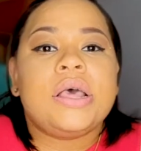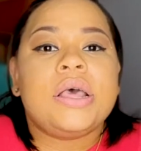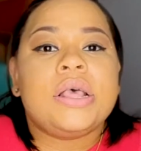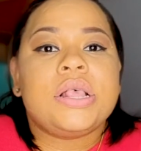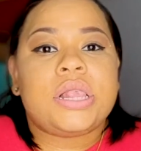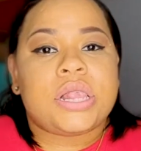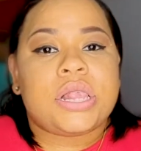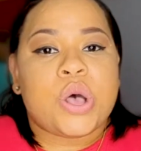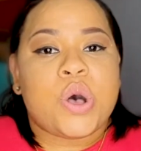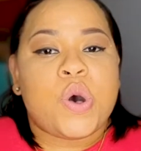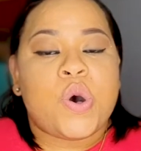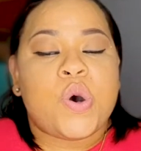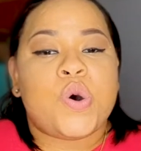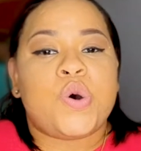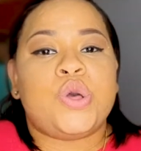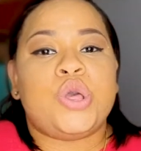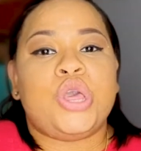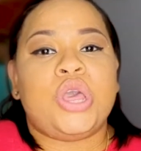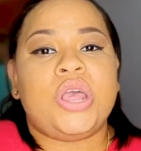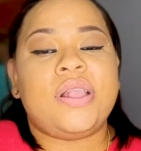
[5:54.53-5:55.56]

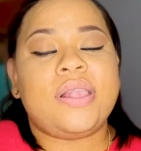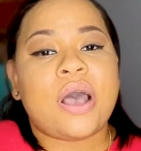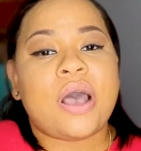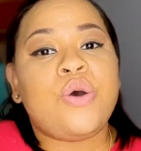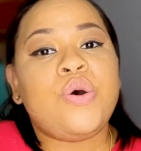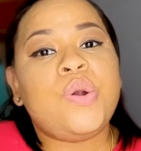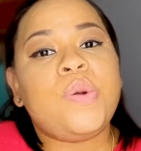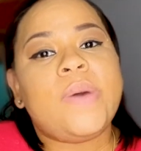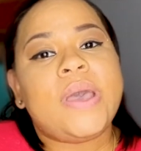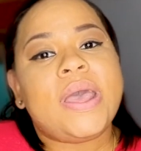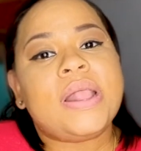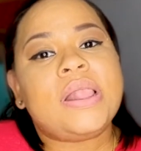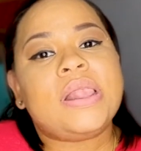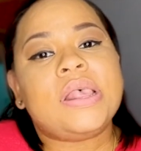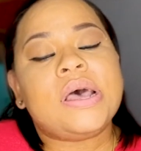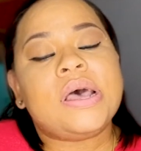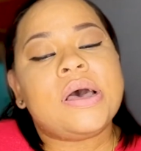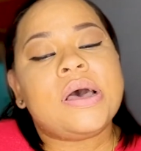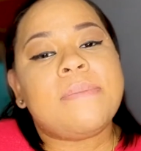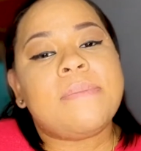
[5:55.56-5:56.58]
So it's a good way
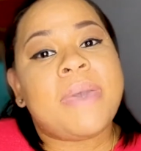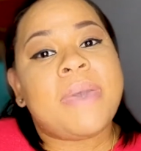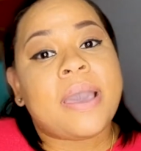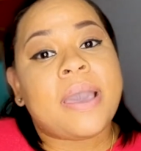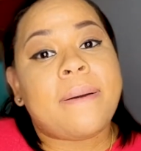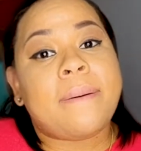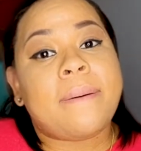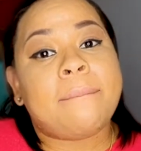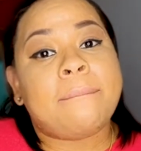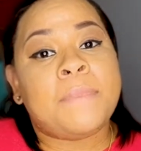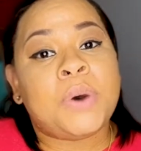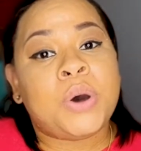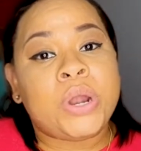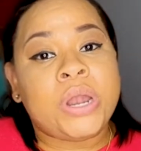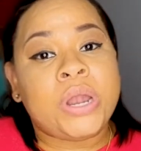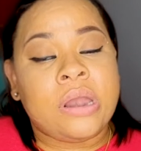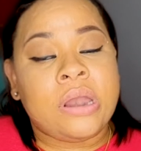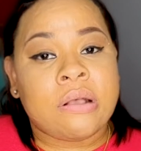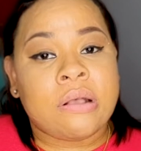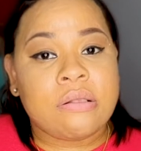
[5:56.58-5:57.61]
to make
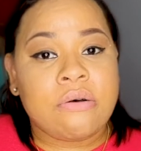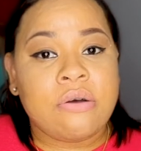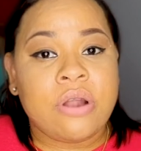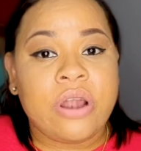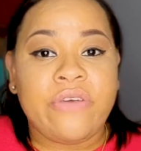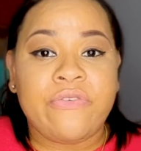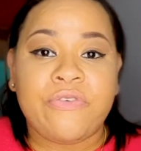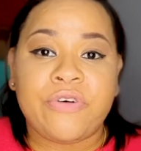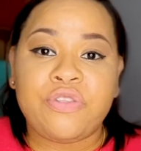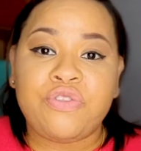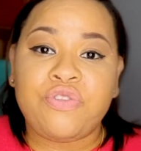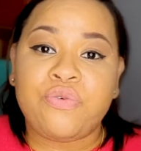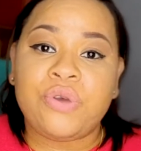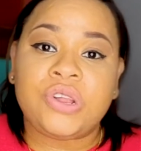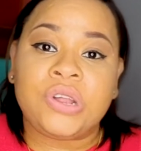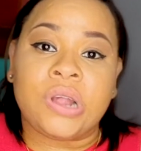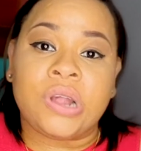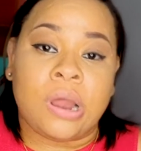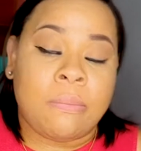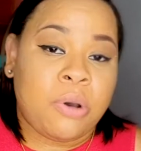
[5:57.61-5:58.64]
money, not only for
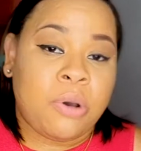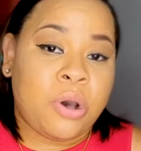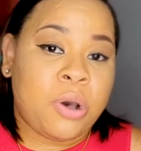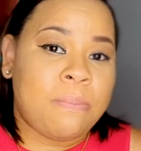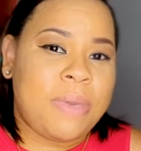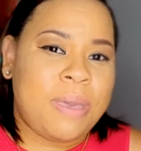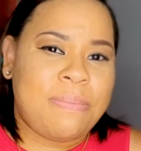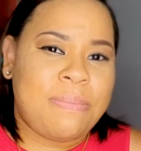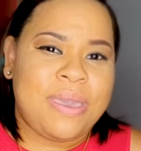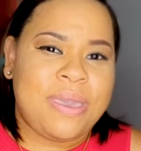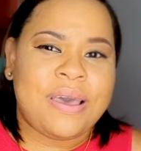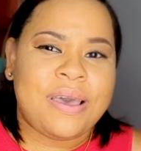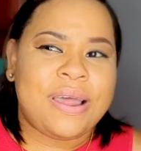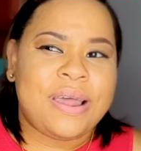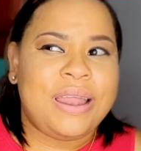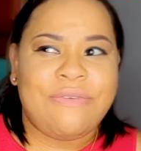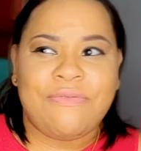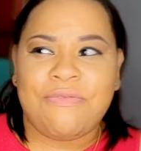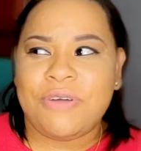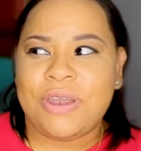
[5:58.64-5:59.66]
tuition, but maybe you
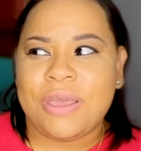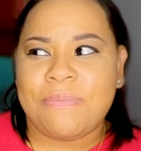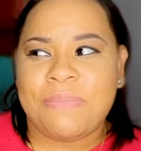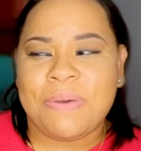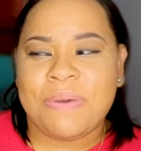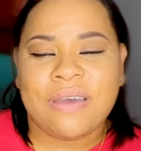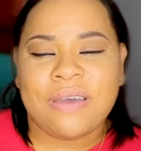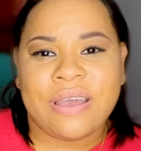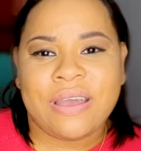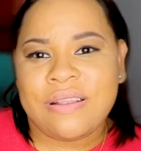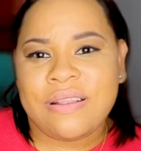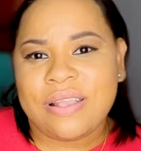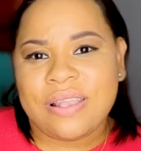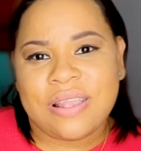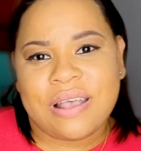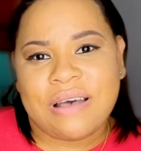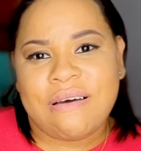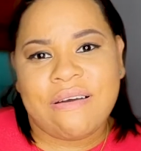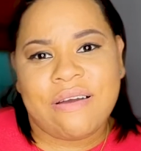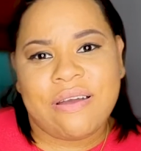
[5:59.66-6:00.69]
live with your parents,
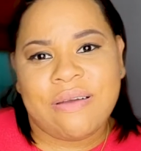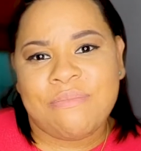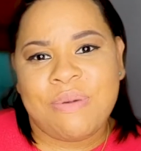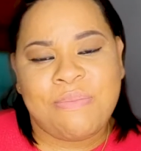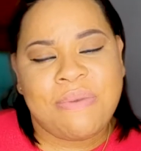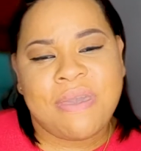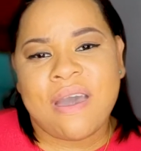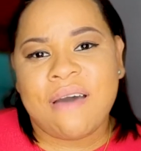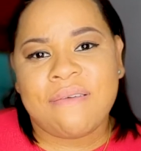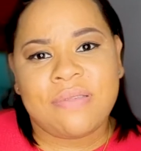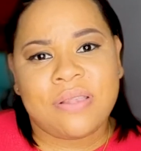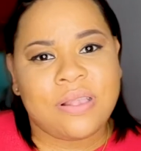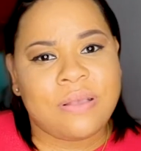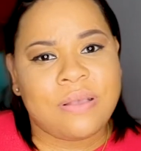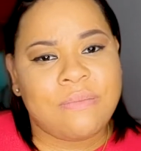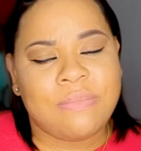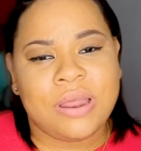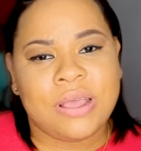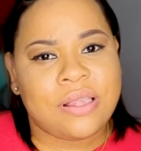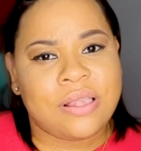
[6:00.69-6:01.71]
or maybe you have
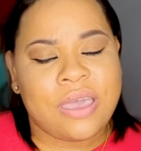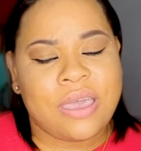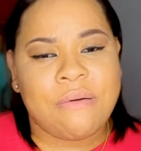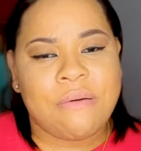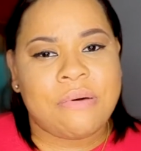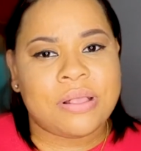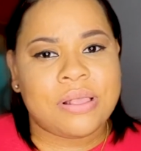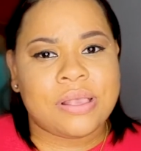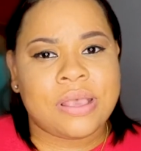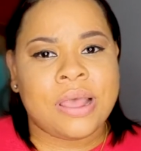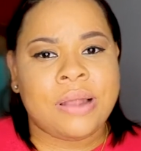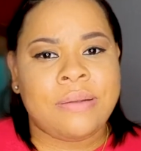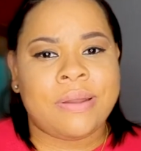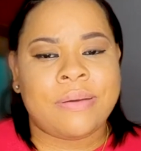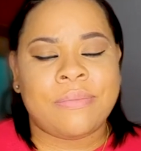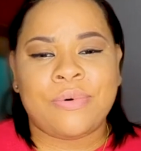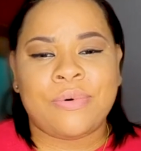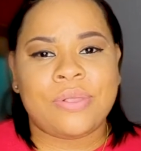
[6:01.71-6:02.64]
siblings and you want to help them out,